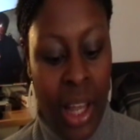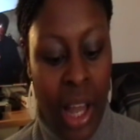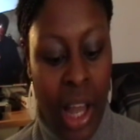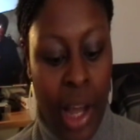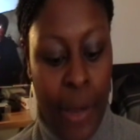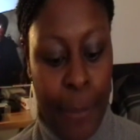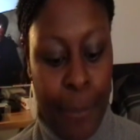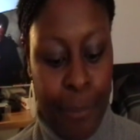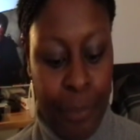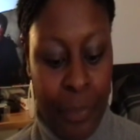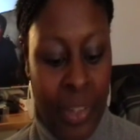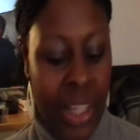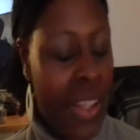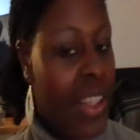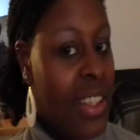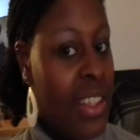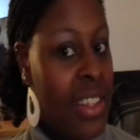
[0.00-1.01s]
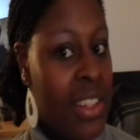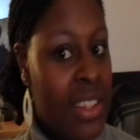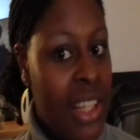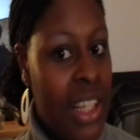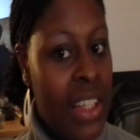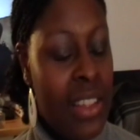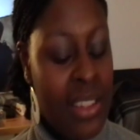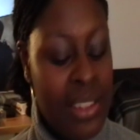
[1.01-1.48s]
The
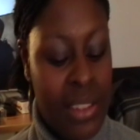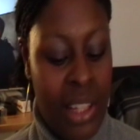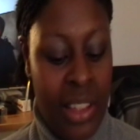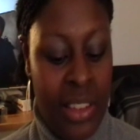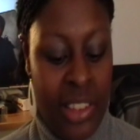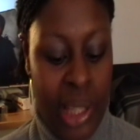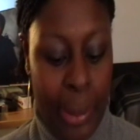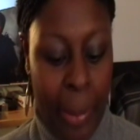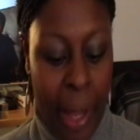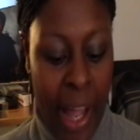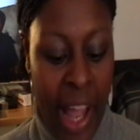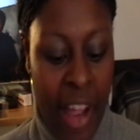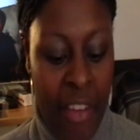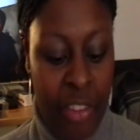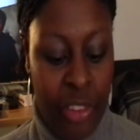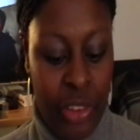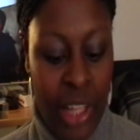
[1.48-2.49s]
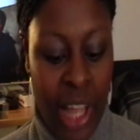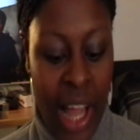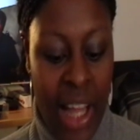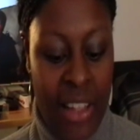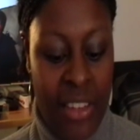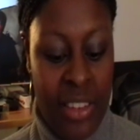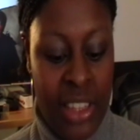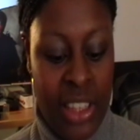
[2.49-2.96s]
sixth tip I have for you
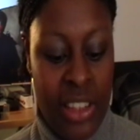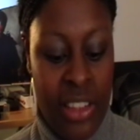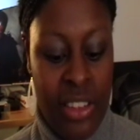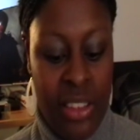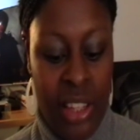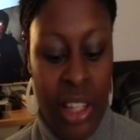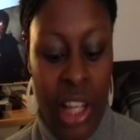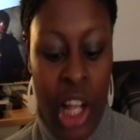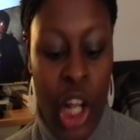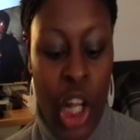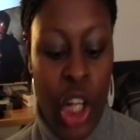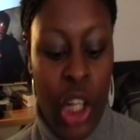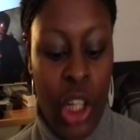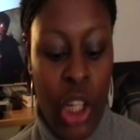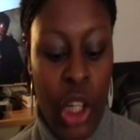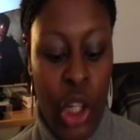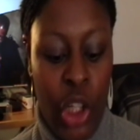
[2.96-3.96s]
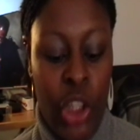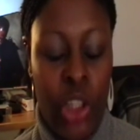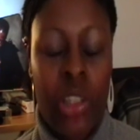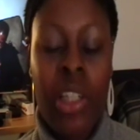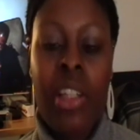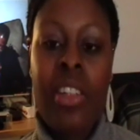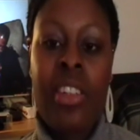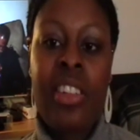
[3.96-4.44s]
guys is
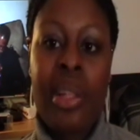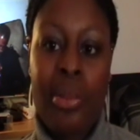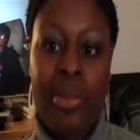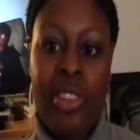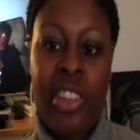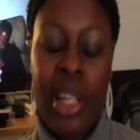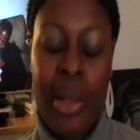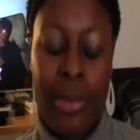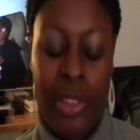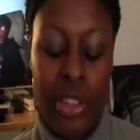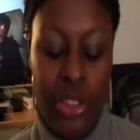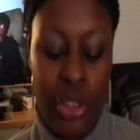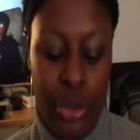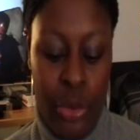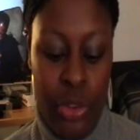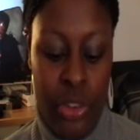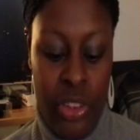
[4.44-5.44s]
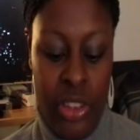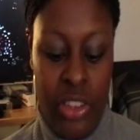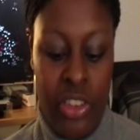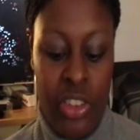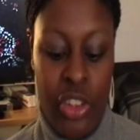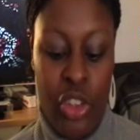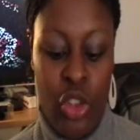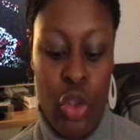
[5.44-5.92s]
learn some
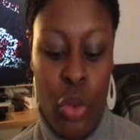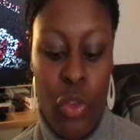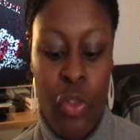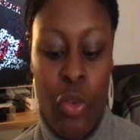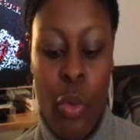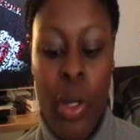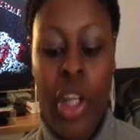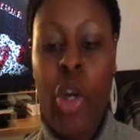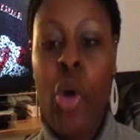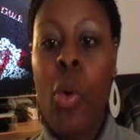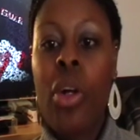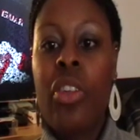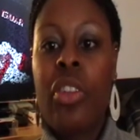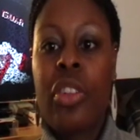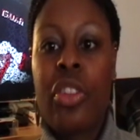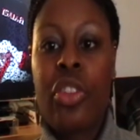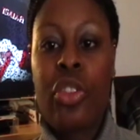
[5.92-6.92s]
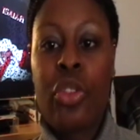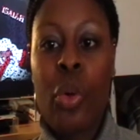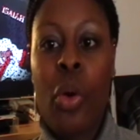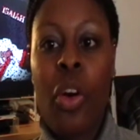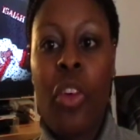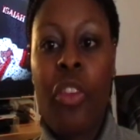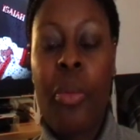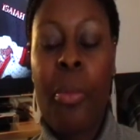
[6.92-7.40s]
substitutions to avoid going to the
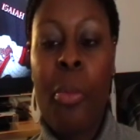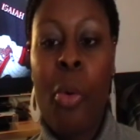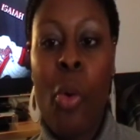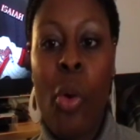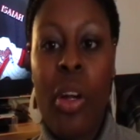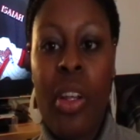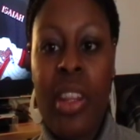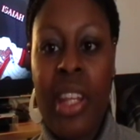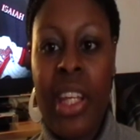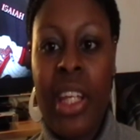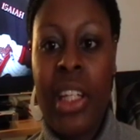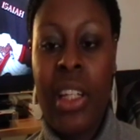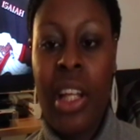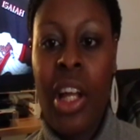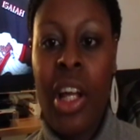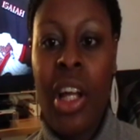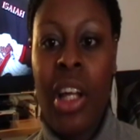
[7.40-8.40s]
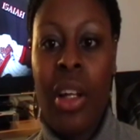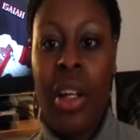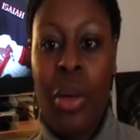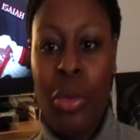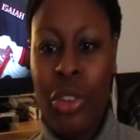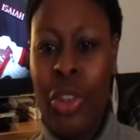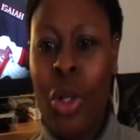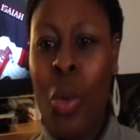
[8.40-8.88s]
store for more than,
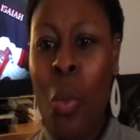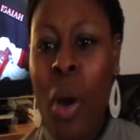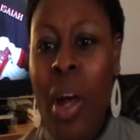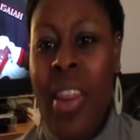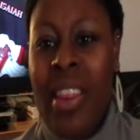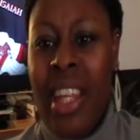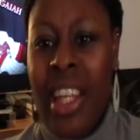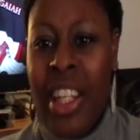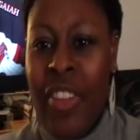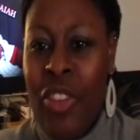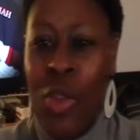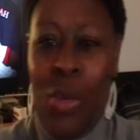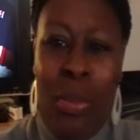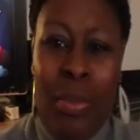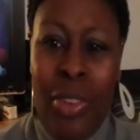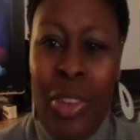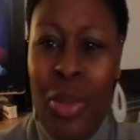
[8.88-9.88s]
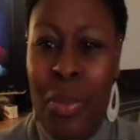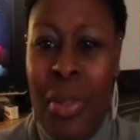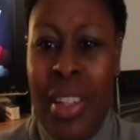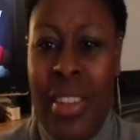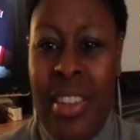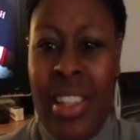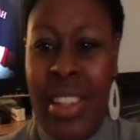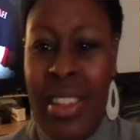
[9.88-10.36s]
one thing. If you
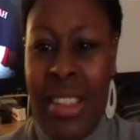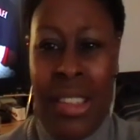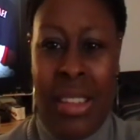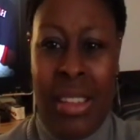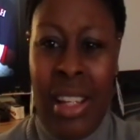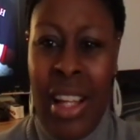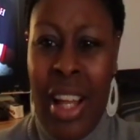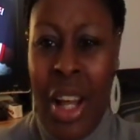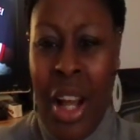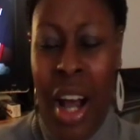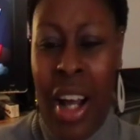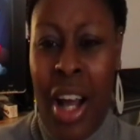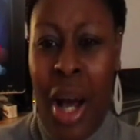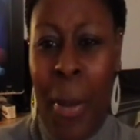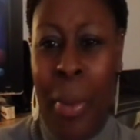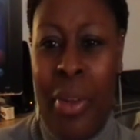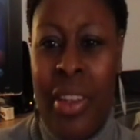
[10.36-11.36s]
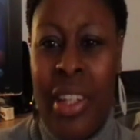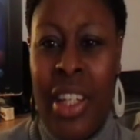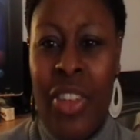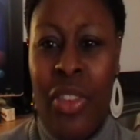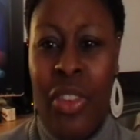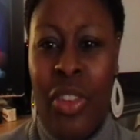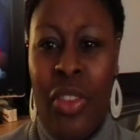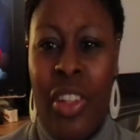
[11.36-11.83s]
missing a couple of
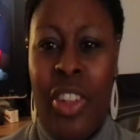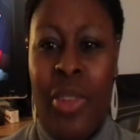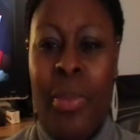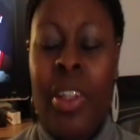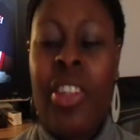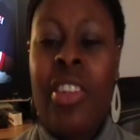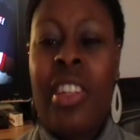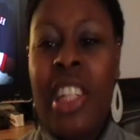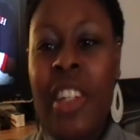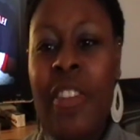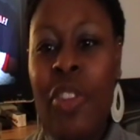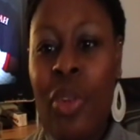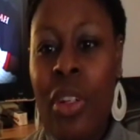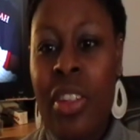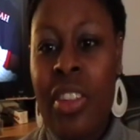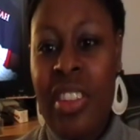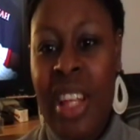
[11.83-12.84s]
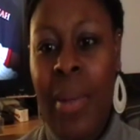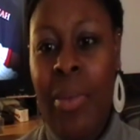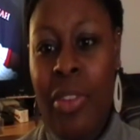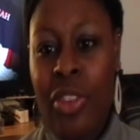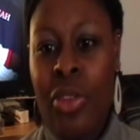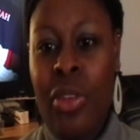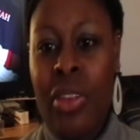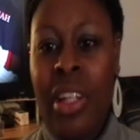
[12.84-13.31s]
things for this recipe, see if you can
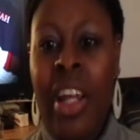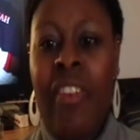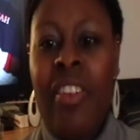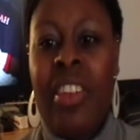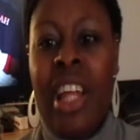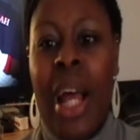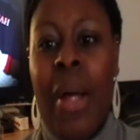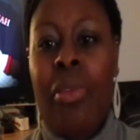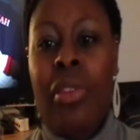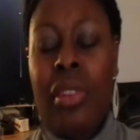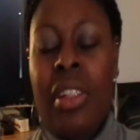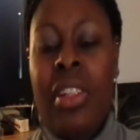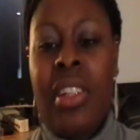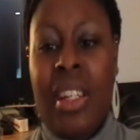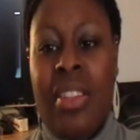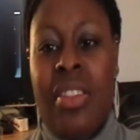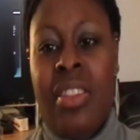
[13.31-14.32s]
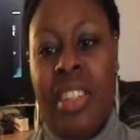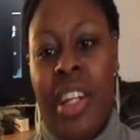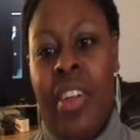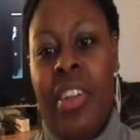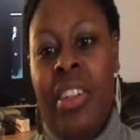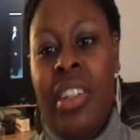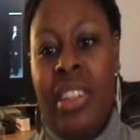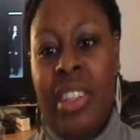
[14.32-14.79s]
substitute it. Now, if it's absolutely
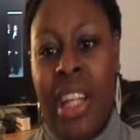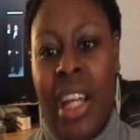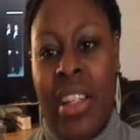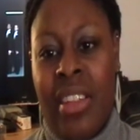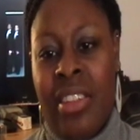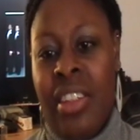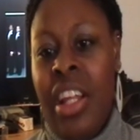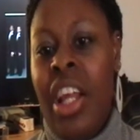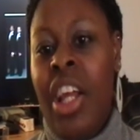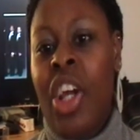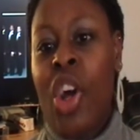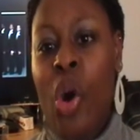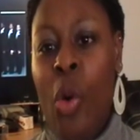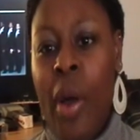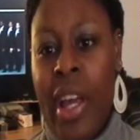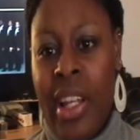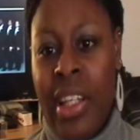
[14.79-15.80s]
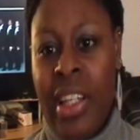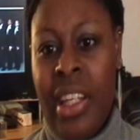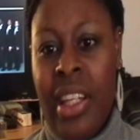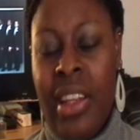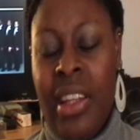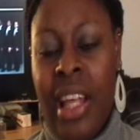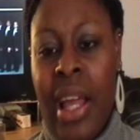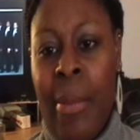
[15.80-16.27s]
necessary, then yes, go ahead and
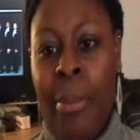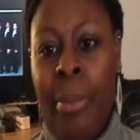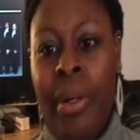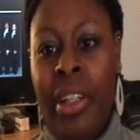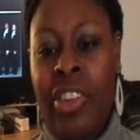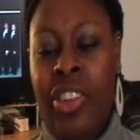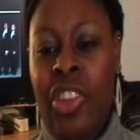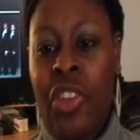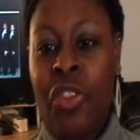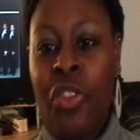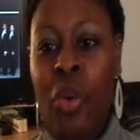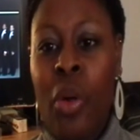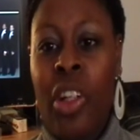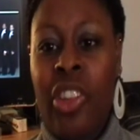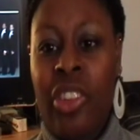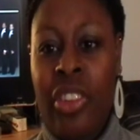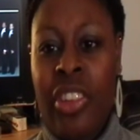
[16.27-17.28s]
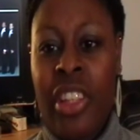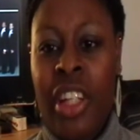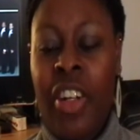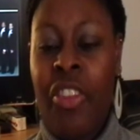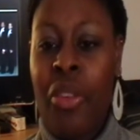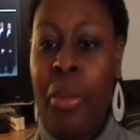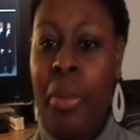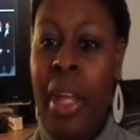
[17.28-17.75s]
get that. But to avoid
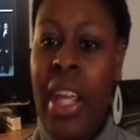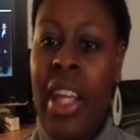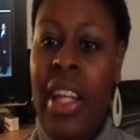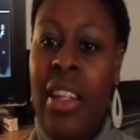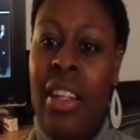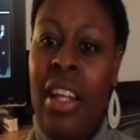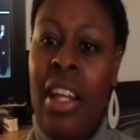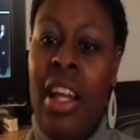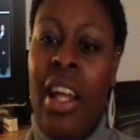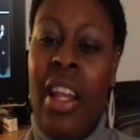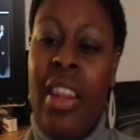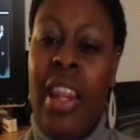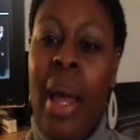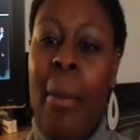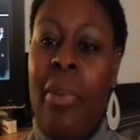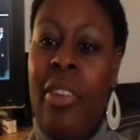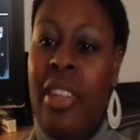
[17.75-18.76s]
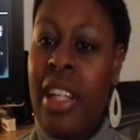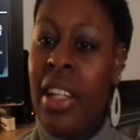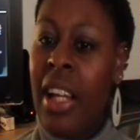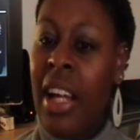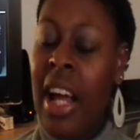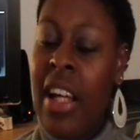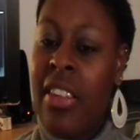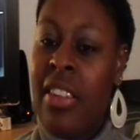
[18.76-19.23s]
yourself from making that mistake,
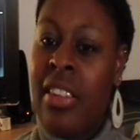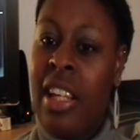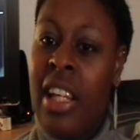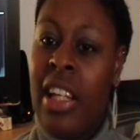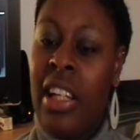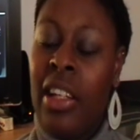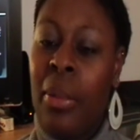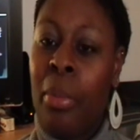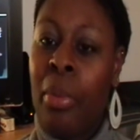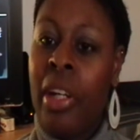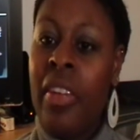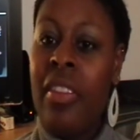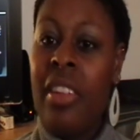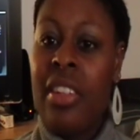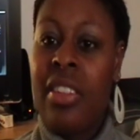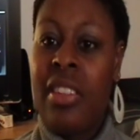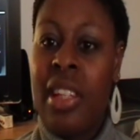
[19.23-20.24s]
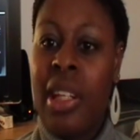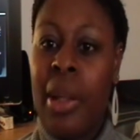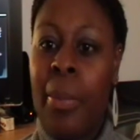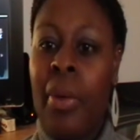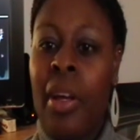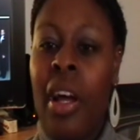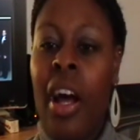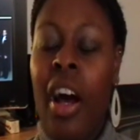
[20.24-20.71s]
like I said in the previous
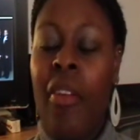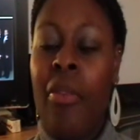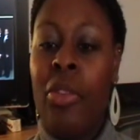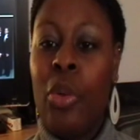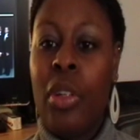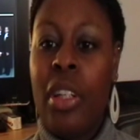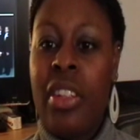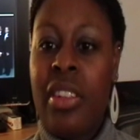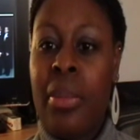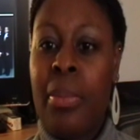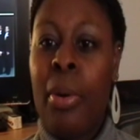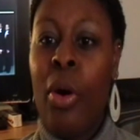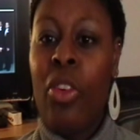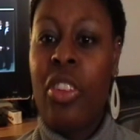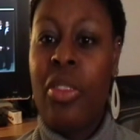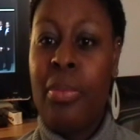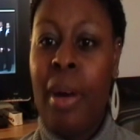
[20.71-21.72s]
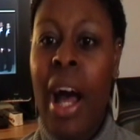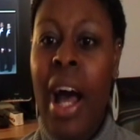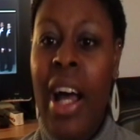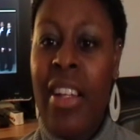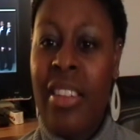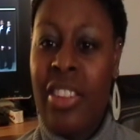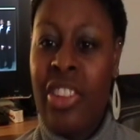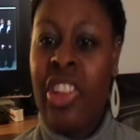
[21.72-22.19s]
tip, of doing these impulsive
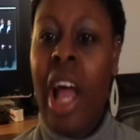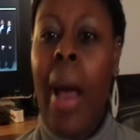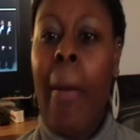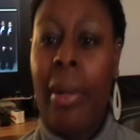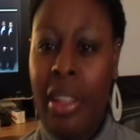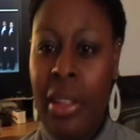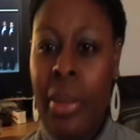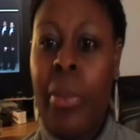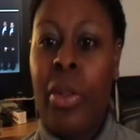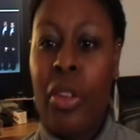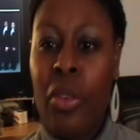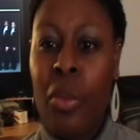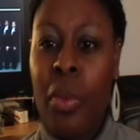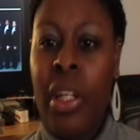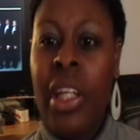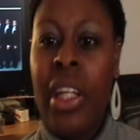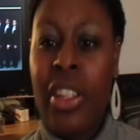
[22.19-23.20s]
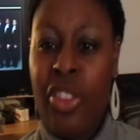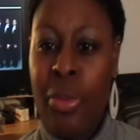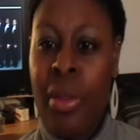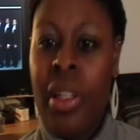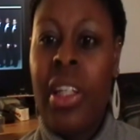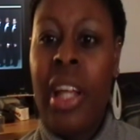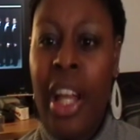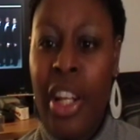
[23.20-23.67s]
buys and shopping in the middle of the week and
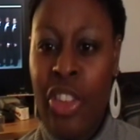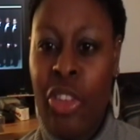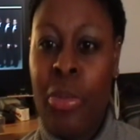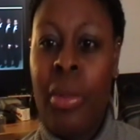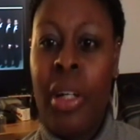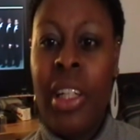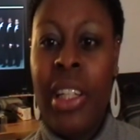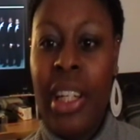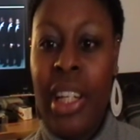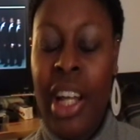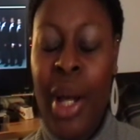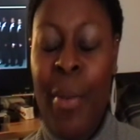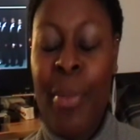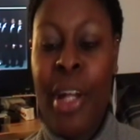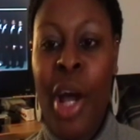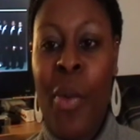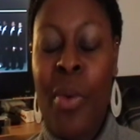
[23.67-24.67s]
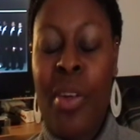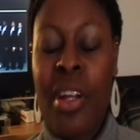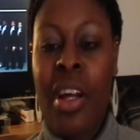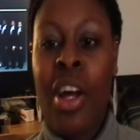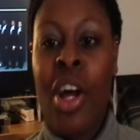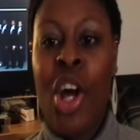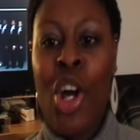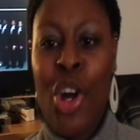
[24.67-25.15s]
spending extra money and coming out with
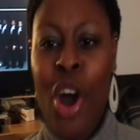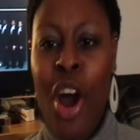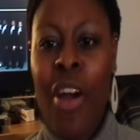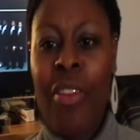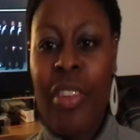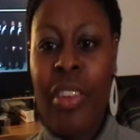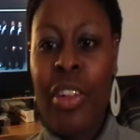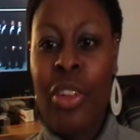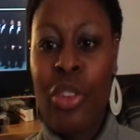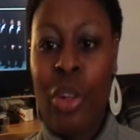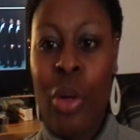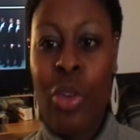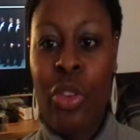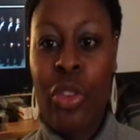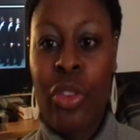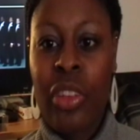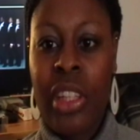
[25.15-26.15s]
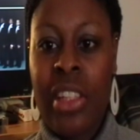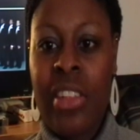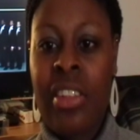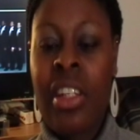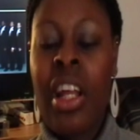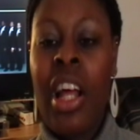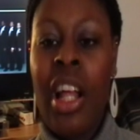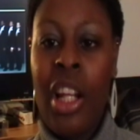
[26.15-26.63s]
a cart full of
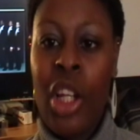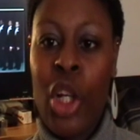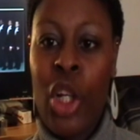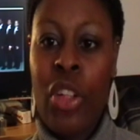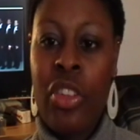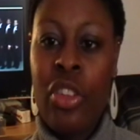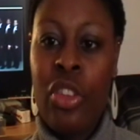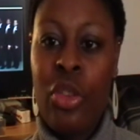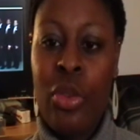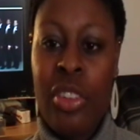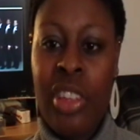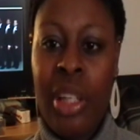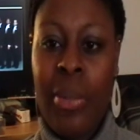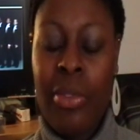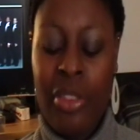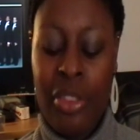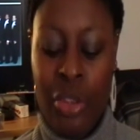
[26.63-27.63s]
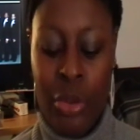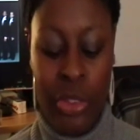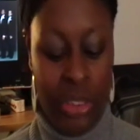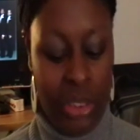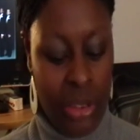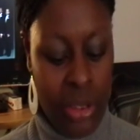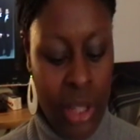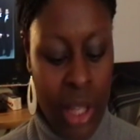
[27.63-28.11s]
groceries, learn to do
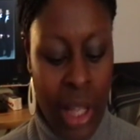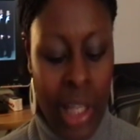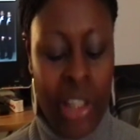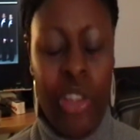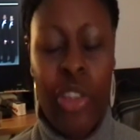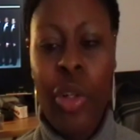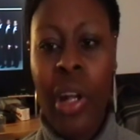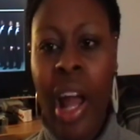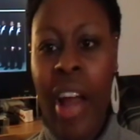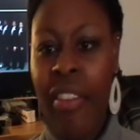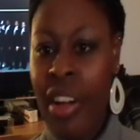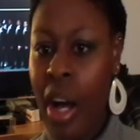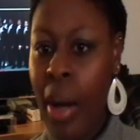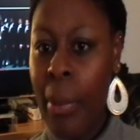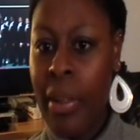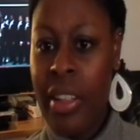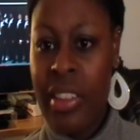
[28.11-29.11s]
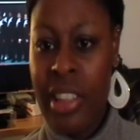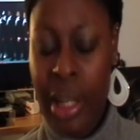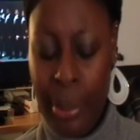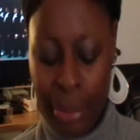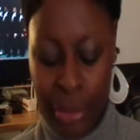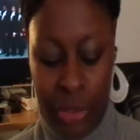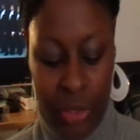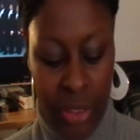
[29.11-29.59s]
substitution. I have a couple
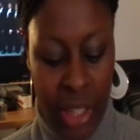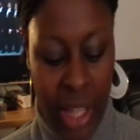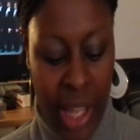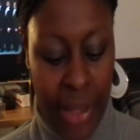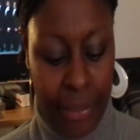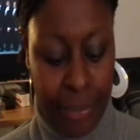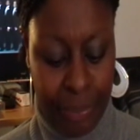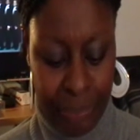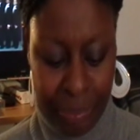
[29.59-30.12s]
examples for that.